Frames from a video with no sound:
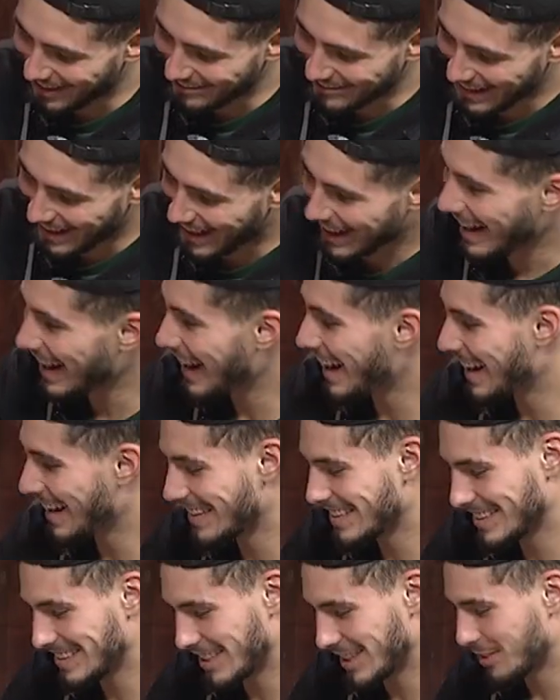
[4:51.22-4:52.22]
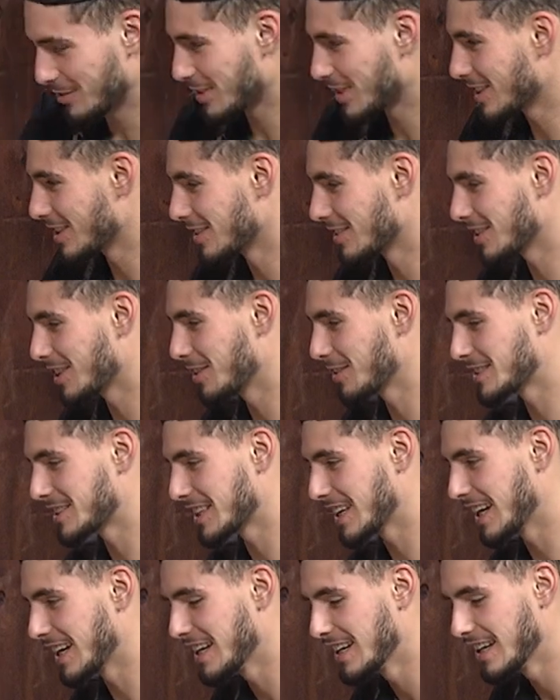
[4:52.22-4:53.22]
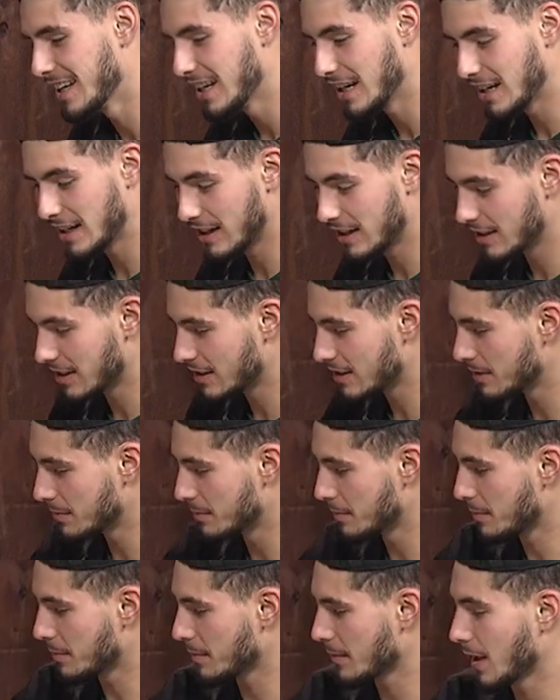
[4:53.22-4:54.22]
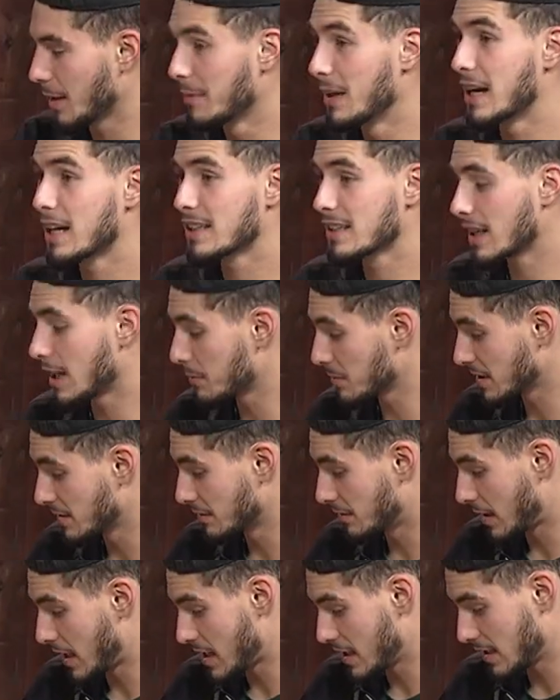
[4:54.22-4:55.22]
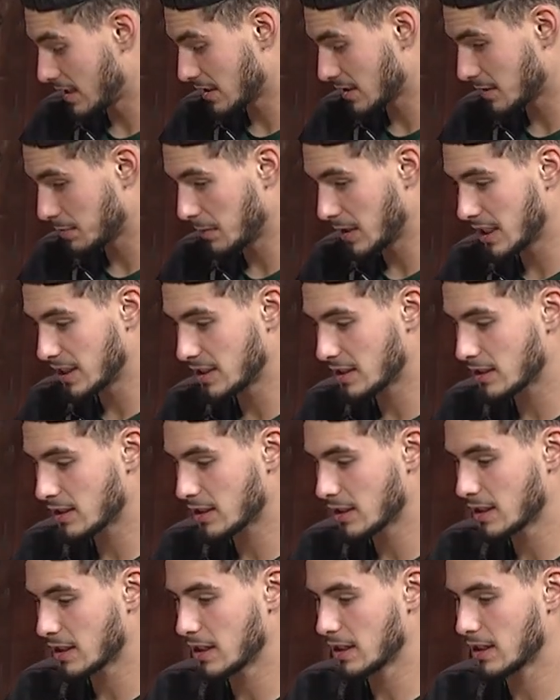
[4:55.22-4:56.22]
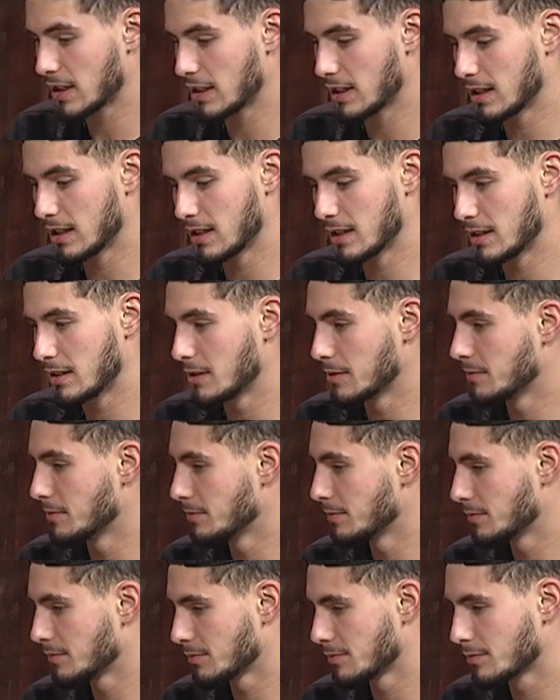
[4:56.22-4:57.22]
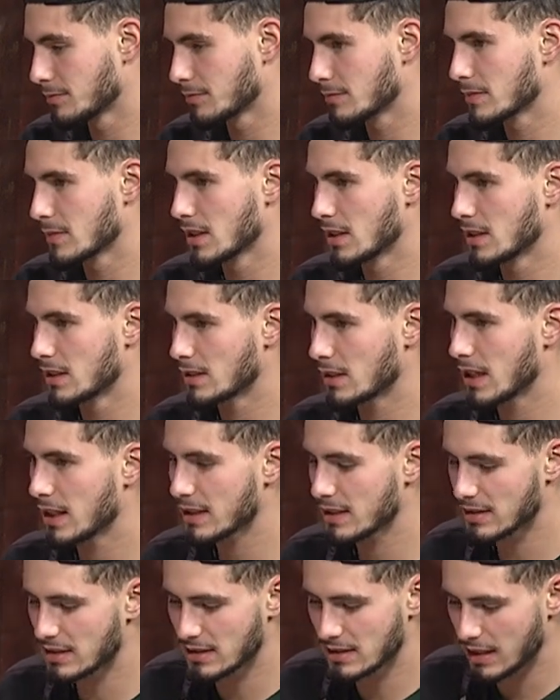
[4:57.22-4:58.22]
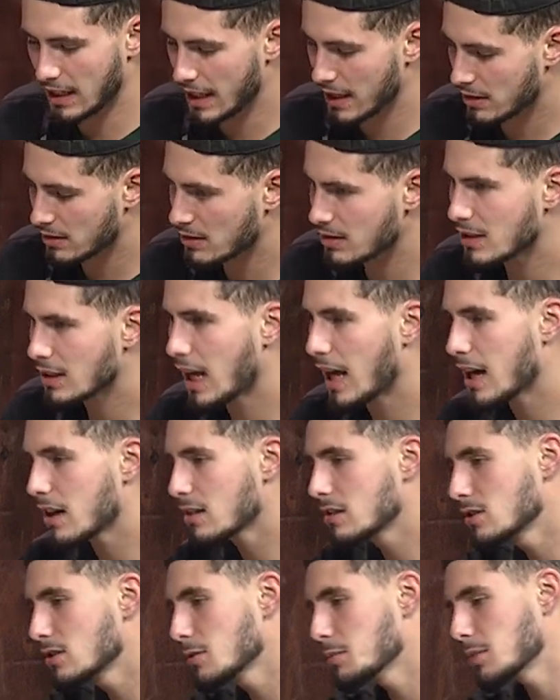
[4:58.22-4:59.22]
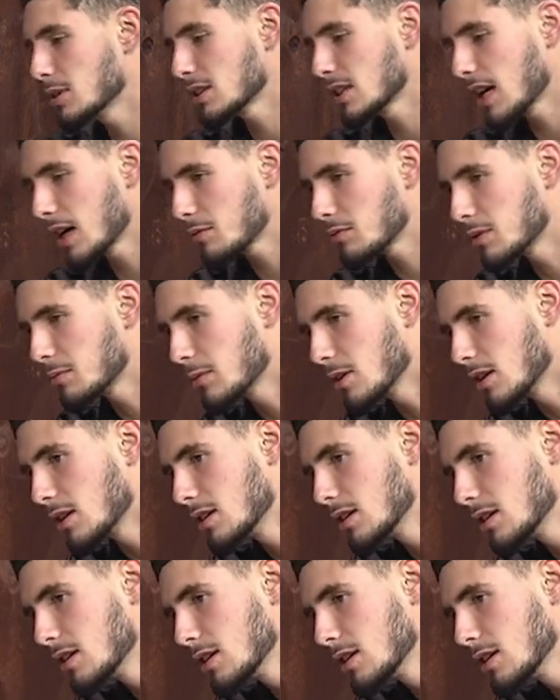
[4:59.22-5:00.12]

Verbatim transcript: yeah, I'm not. I, yeah, we're gonna go with that. Um, I'm an economics and finance major. Um, okay. Not exactly. How did like you put the, Would you like the